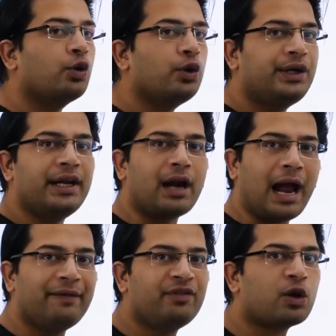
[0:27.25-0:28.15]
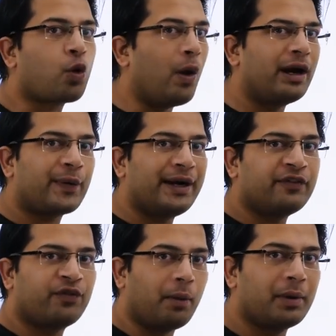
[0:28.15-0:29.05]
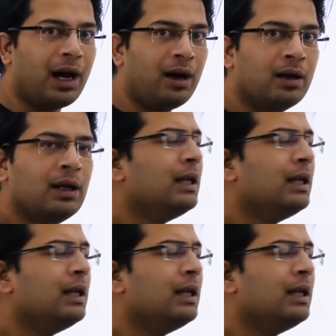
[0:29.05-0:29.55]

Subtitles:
to derive the quadratic formula.